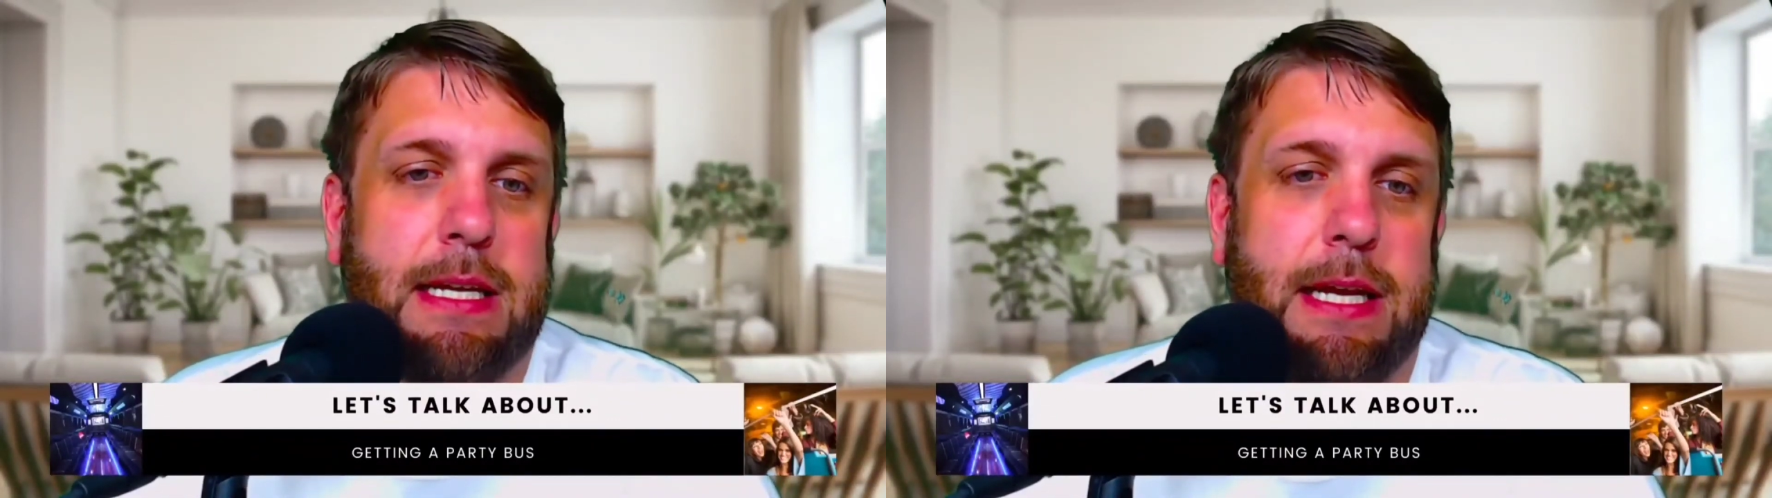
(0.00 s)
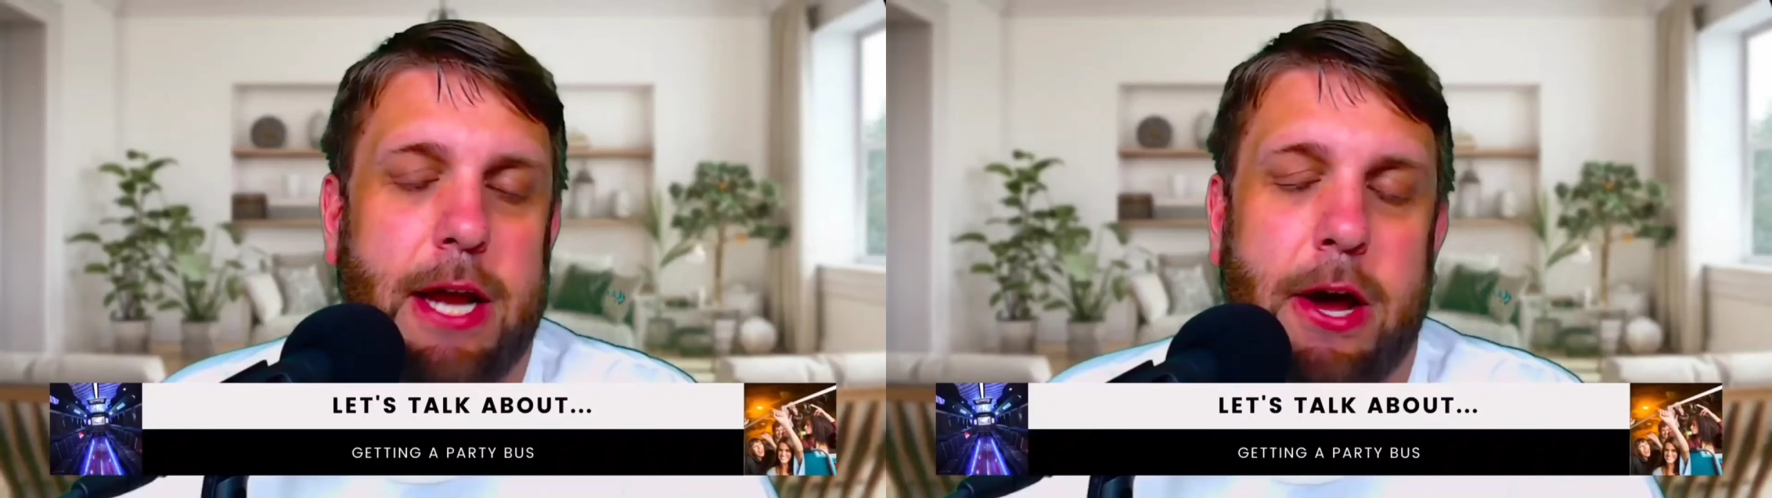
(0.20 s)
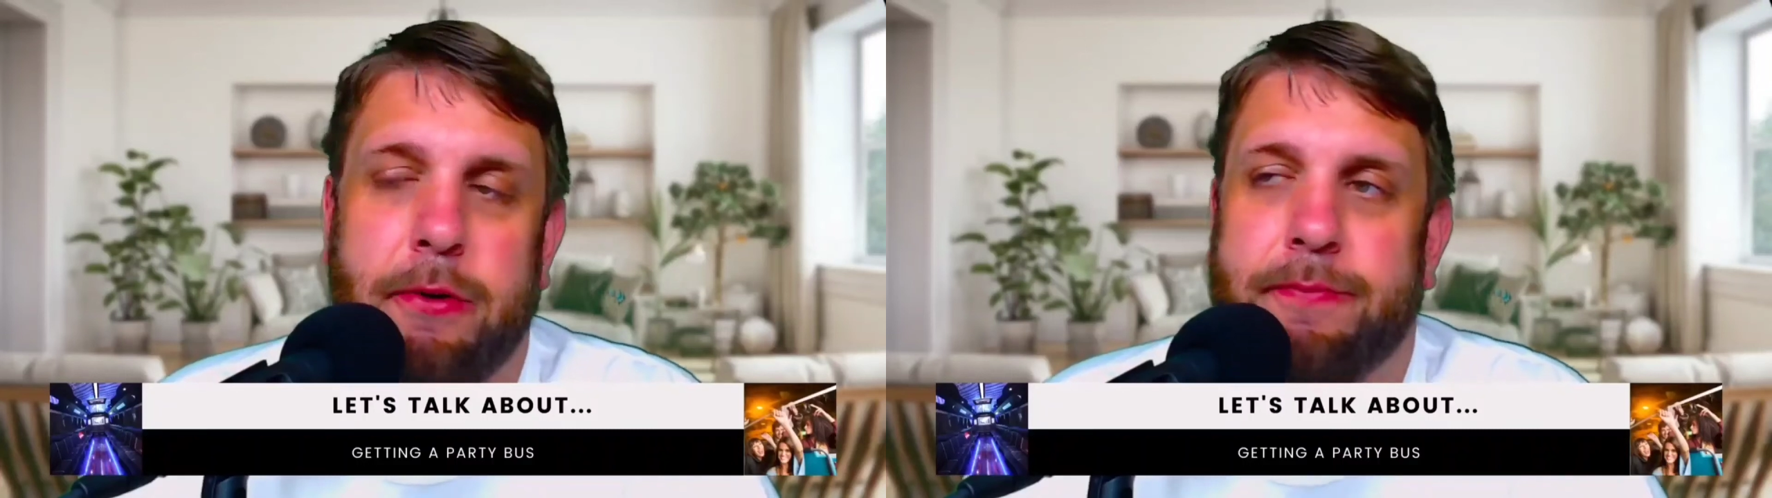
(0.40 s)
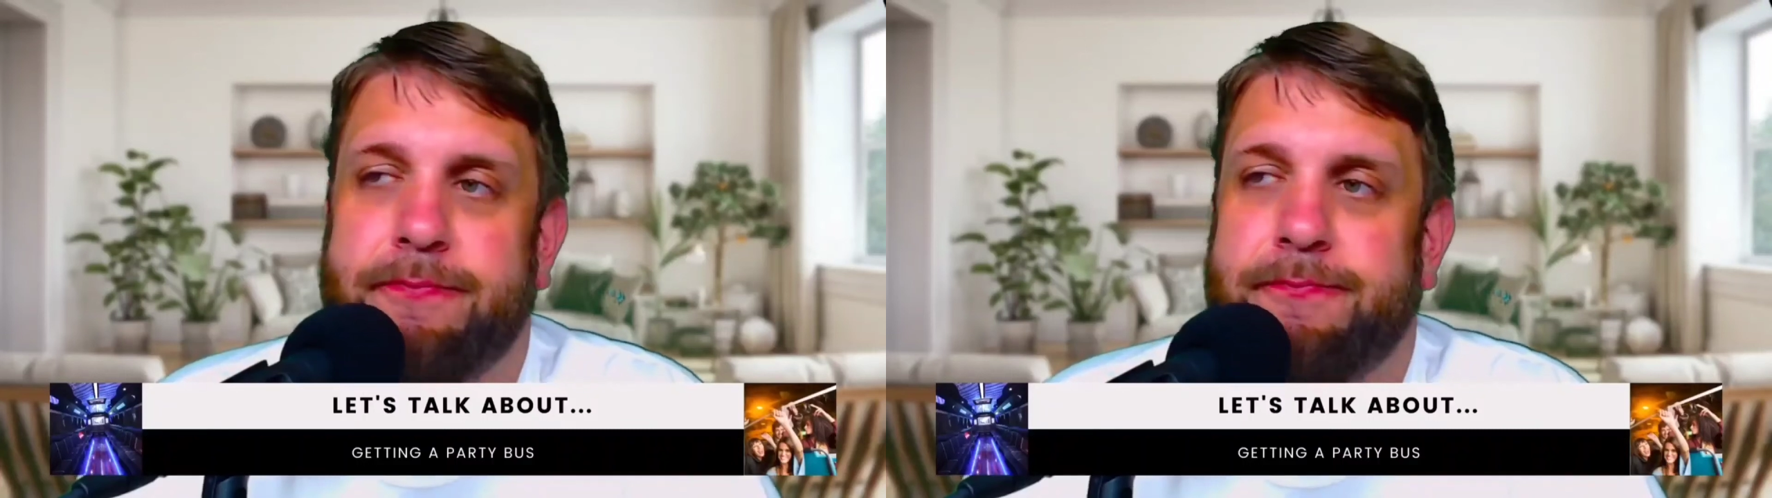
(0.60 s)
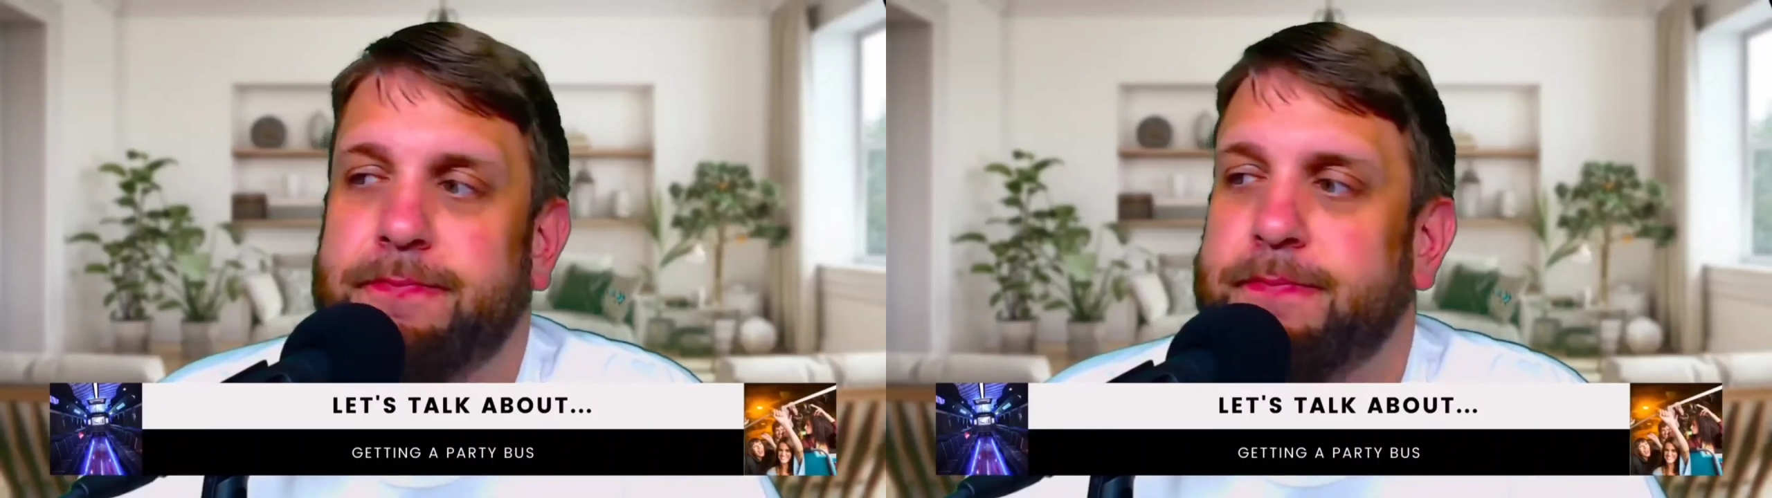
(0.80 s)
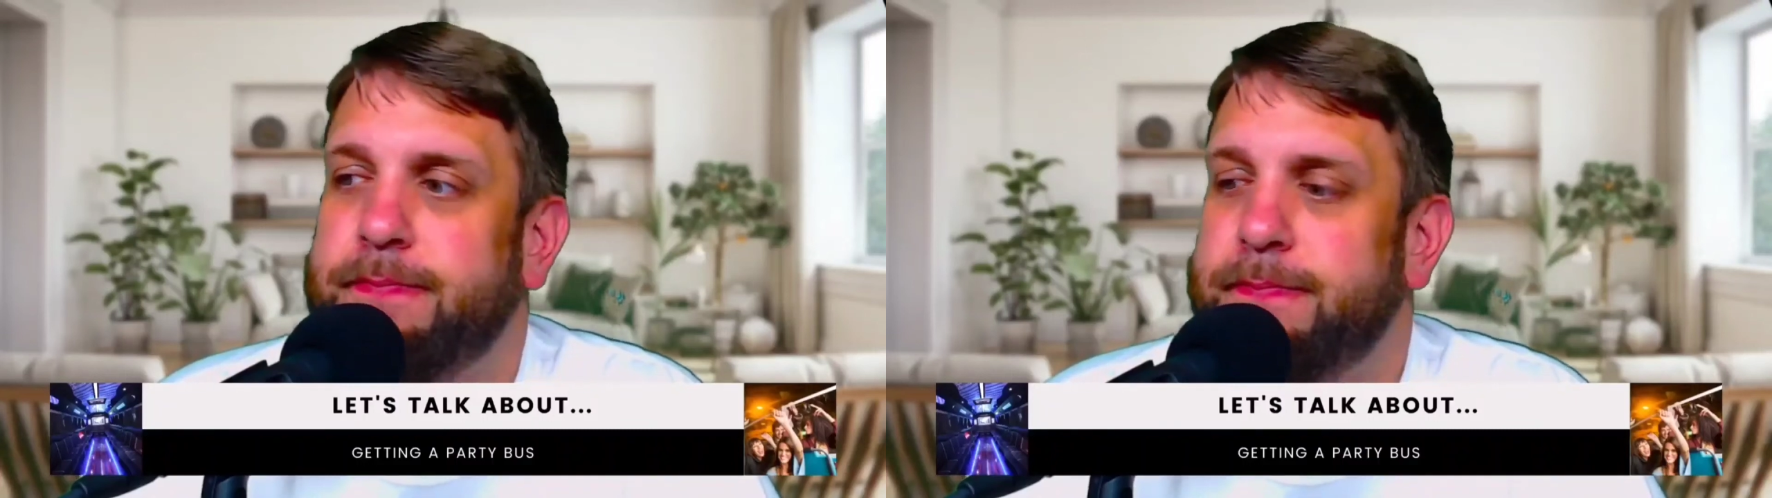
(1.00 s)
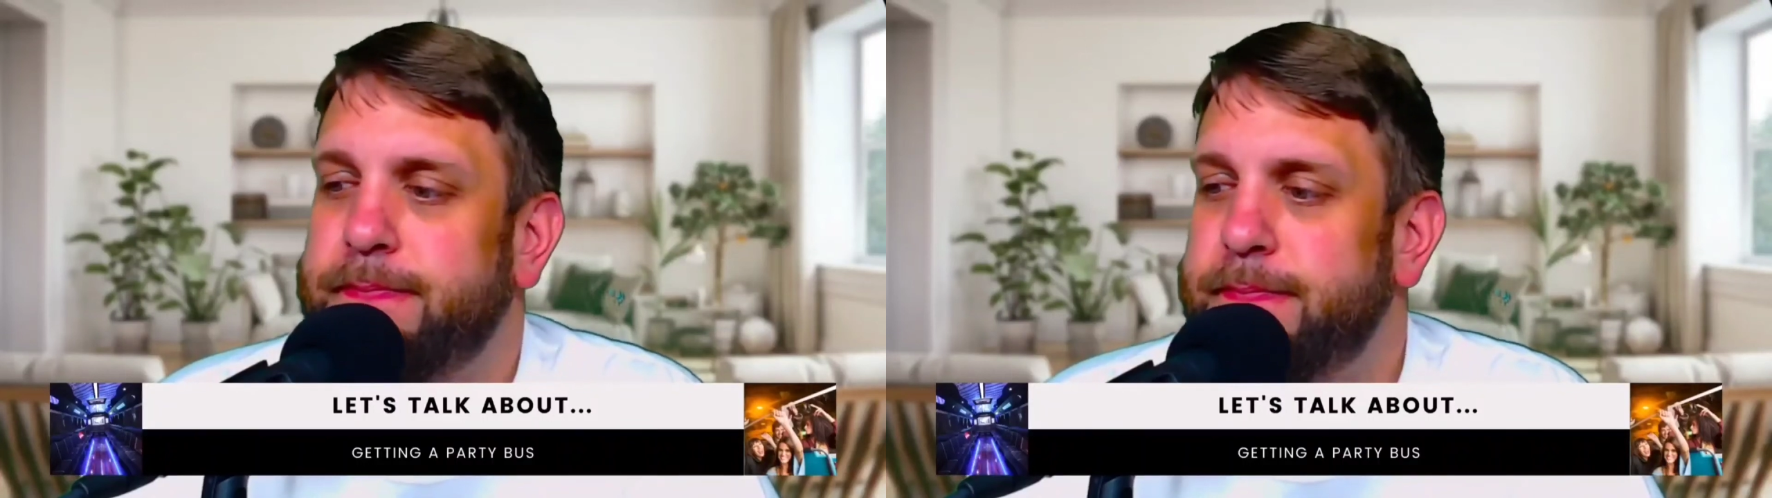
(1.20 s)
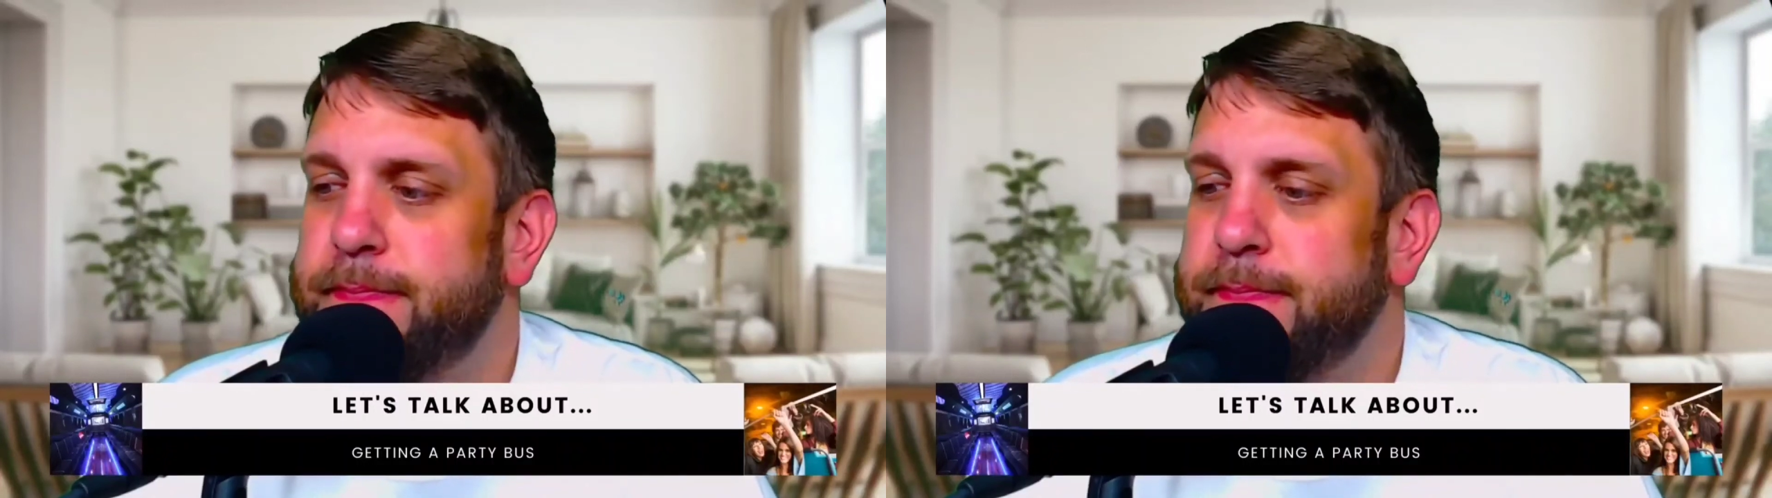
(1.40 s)
You know,
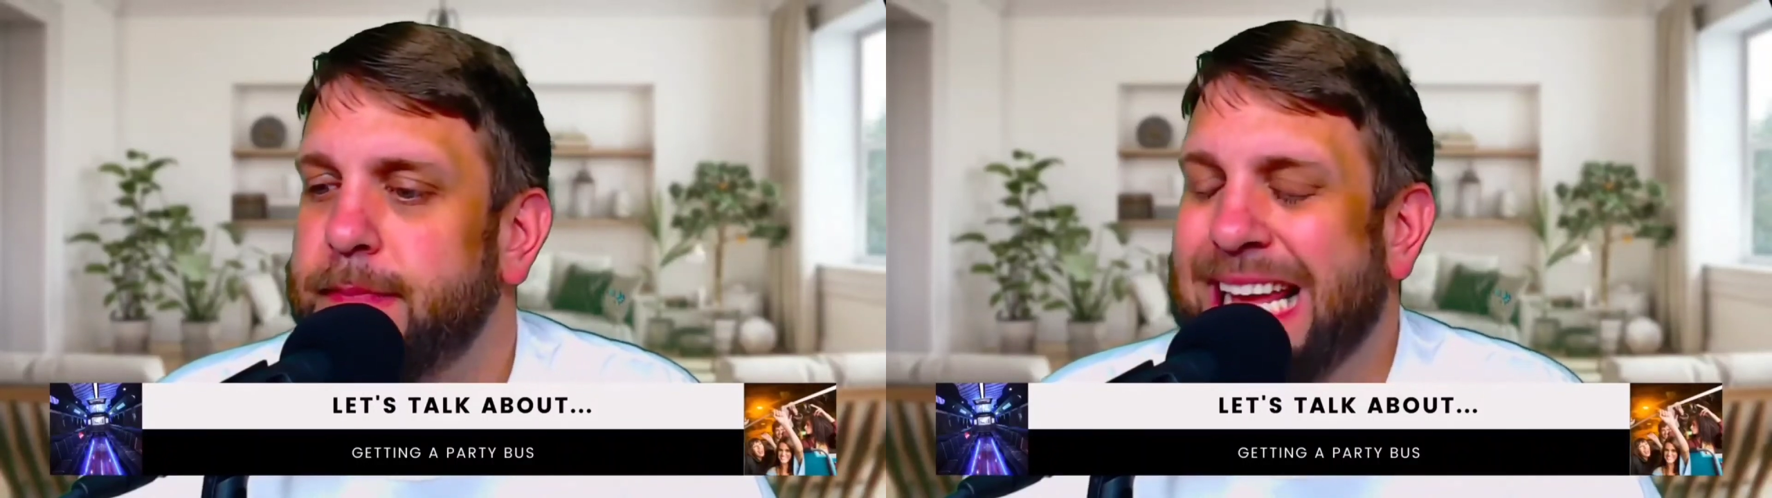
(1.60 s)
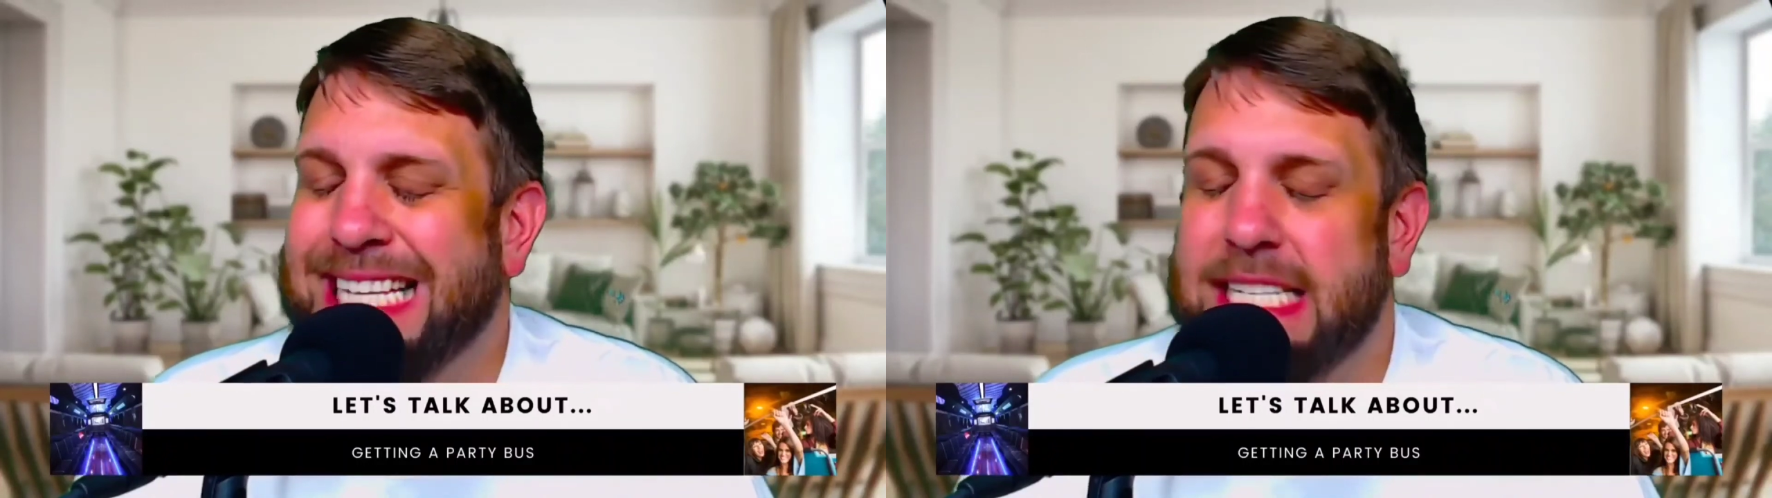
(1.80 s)
is